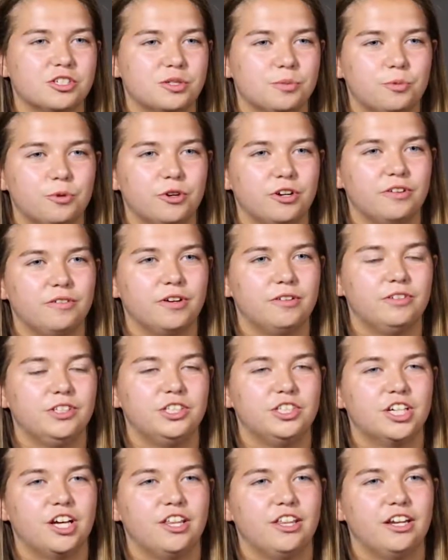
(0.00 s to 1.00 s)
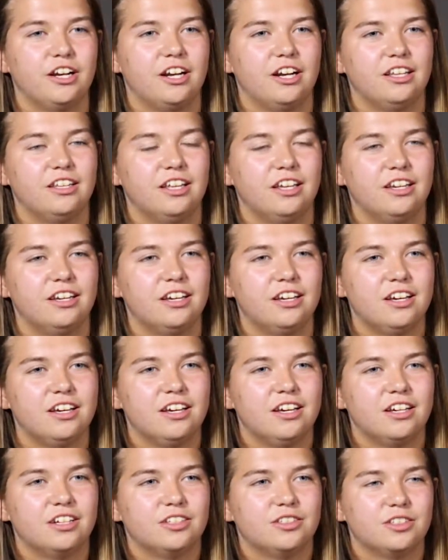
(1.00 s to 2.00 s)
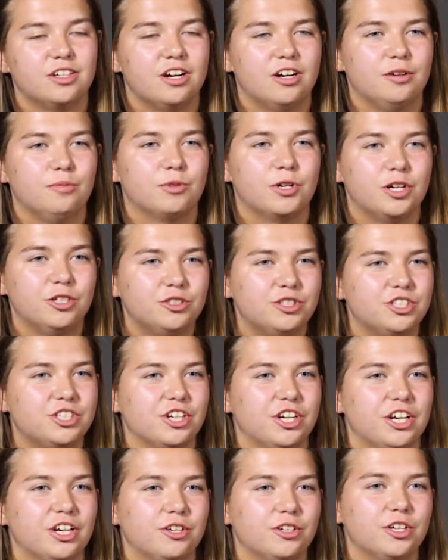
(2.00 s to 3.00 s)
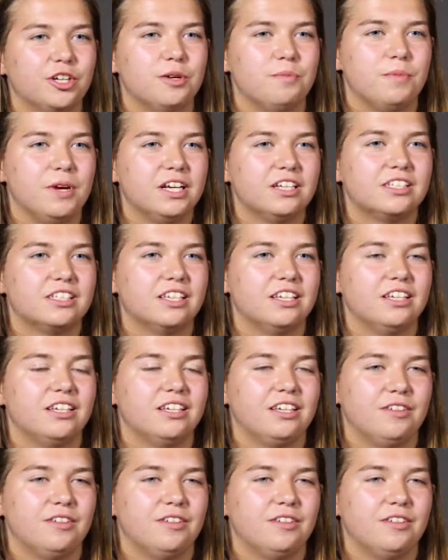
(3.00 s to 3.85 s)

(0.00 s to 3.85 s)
supportive of each other. And then um, Coach Zurich really makes it